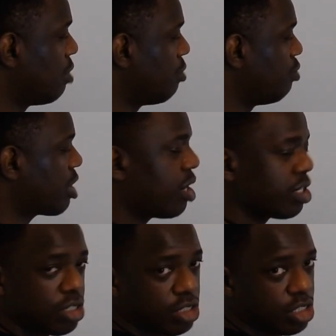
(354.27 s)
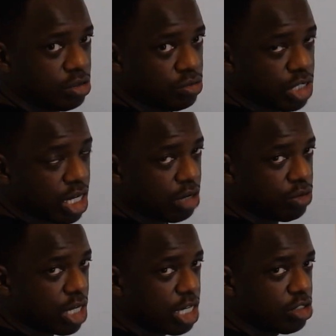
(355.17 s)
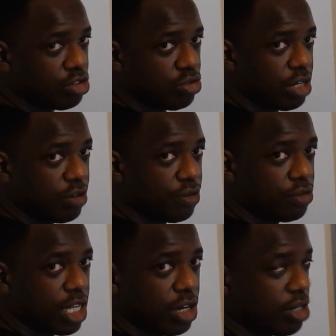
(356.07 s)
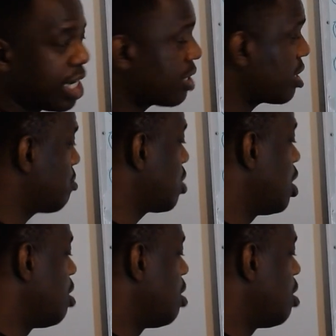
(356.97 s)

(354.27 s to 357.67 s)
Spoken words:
we can't do anything with their unlike terms,